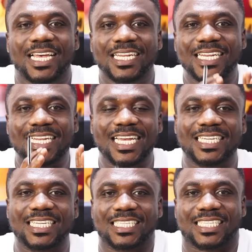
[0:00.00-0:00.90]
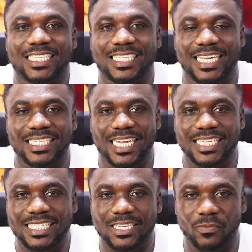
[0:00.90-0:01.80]
ladies and
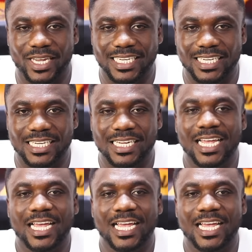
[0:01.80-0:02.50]
gentlemen.